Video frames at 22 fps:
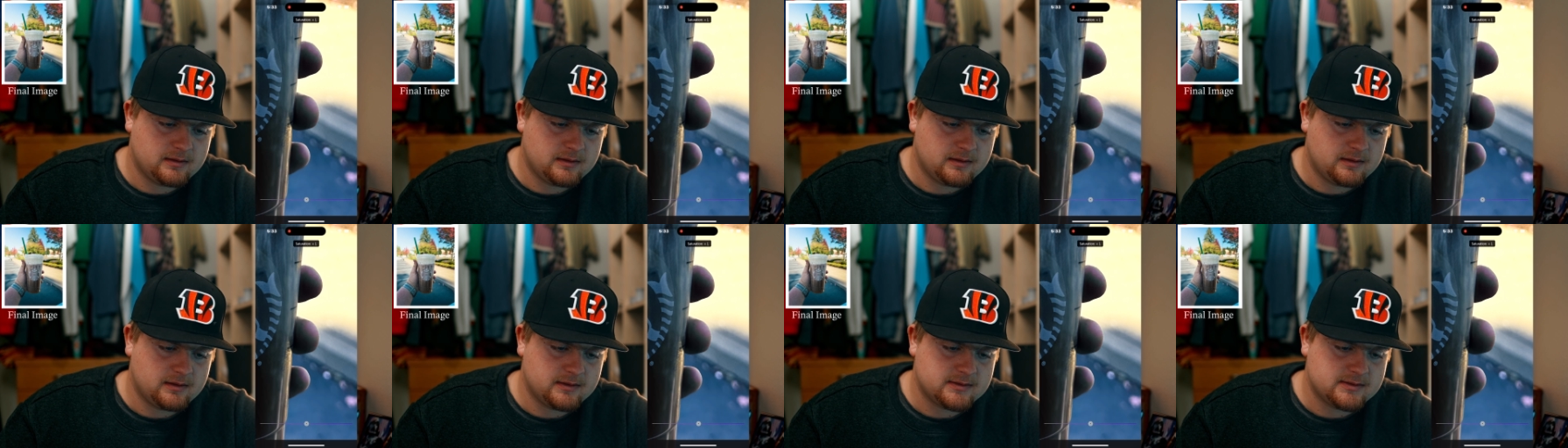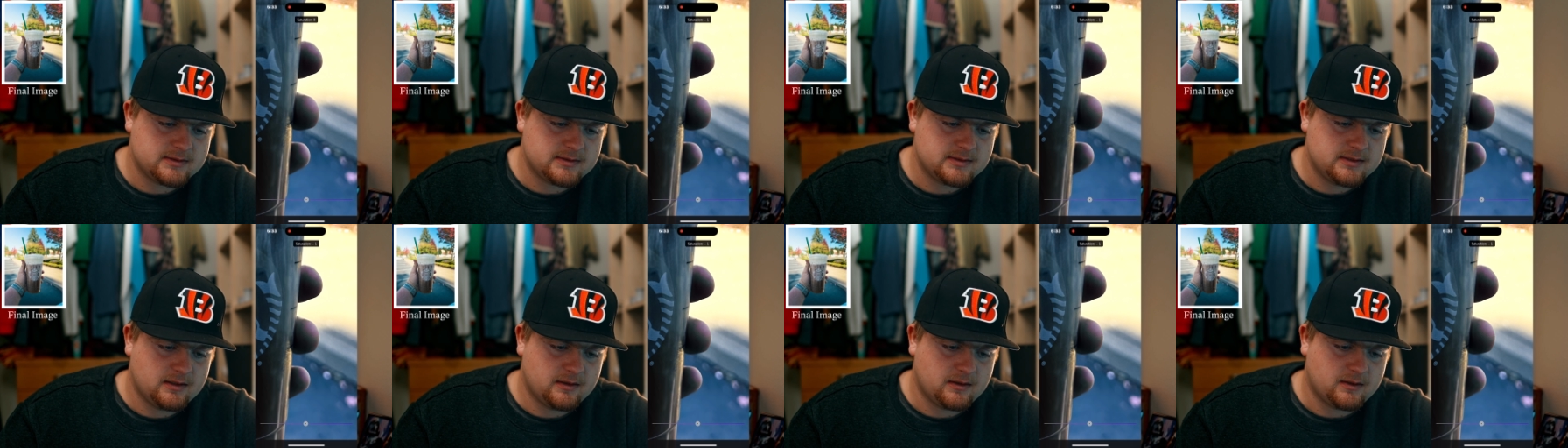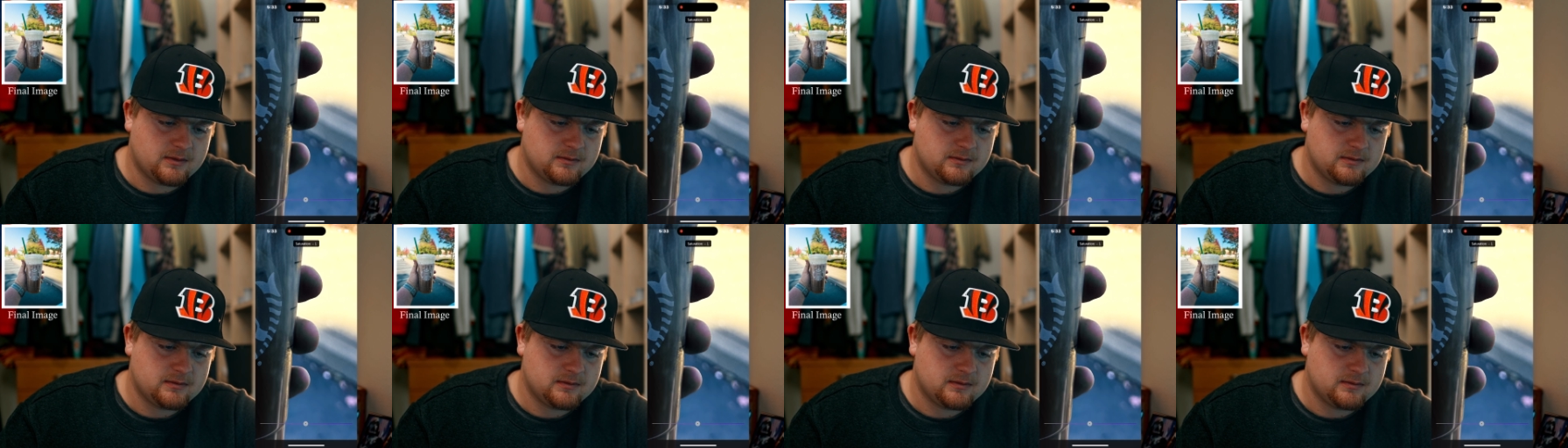at
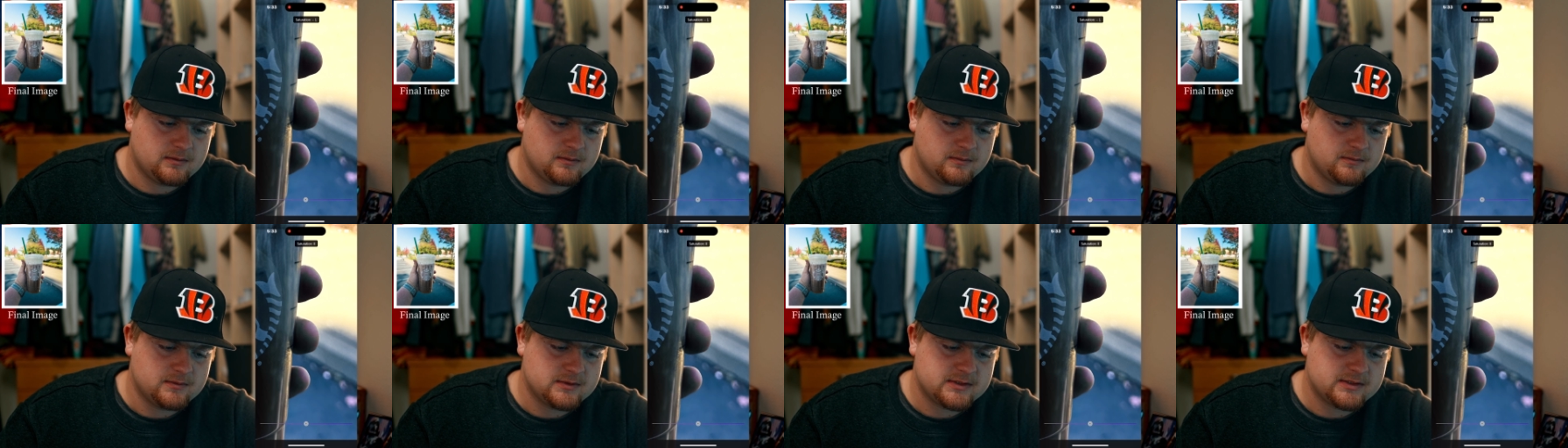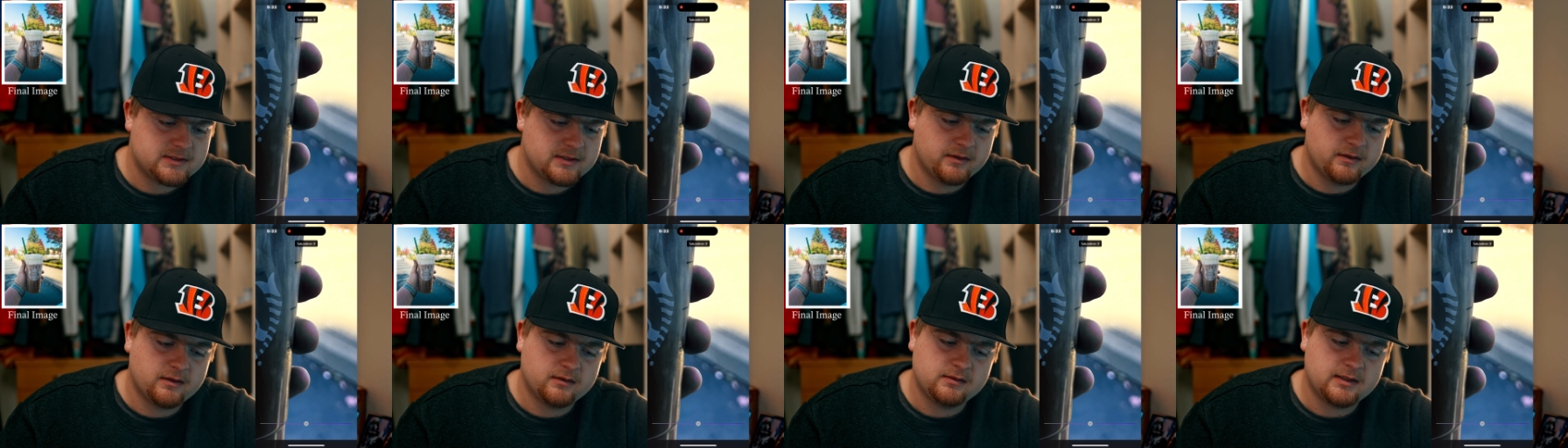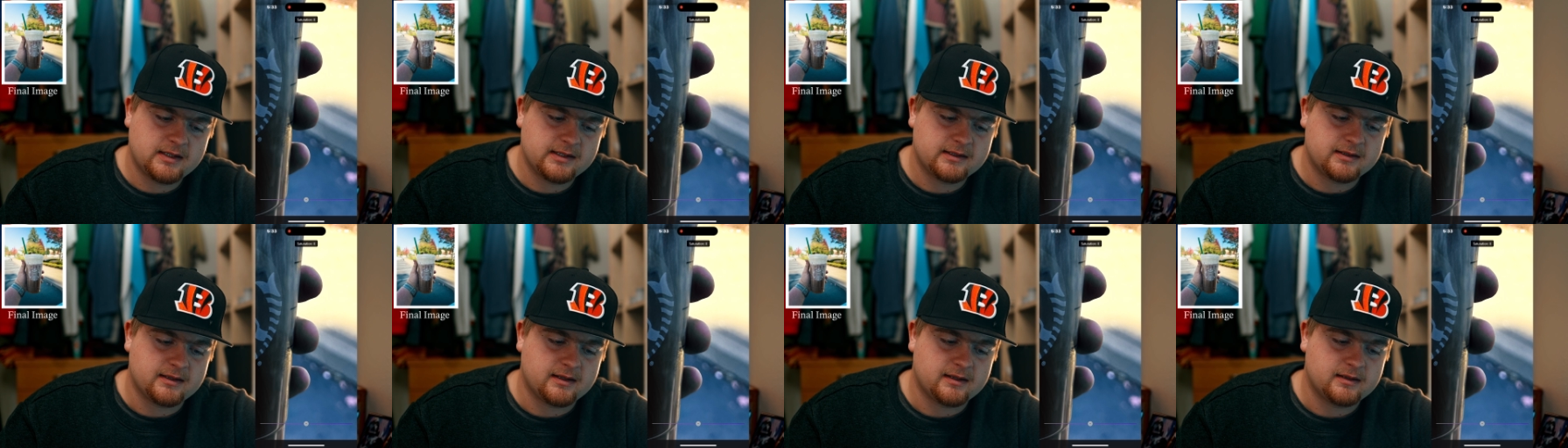zero. We still don't
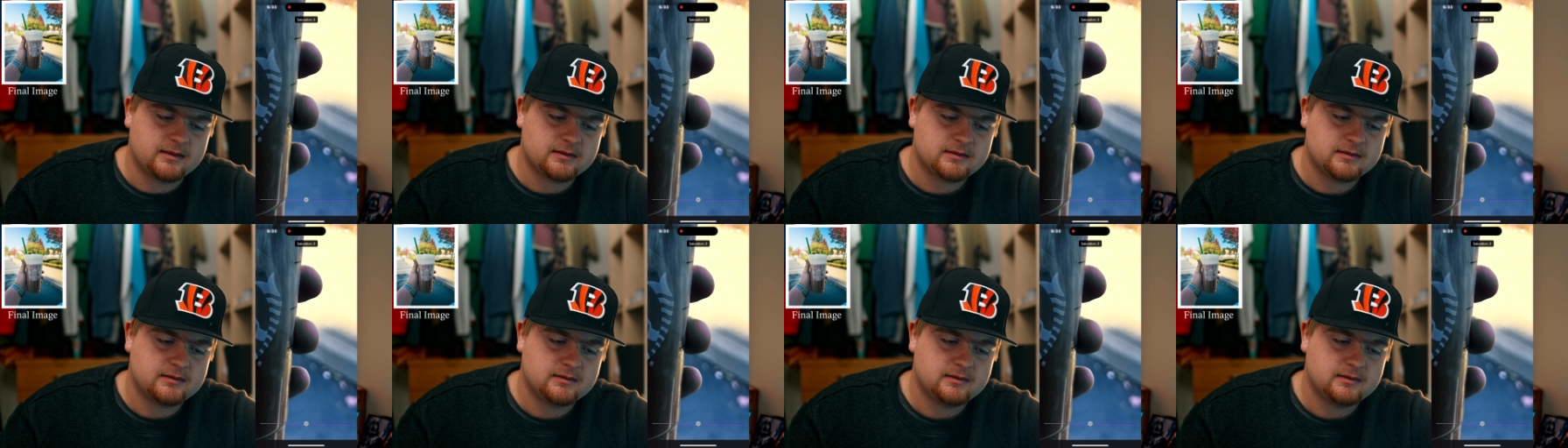like that.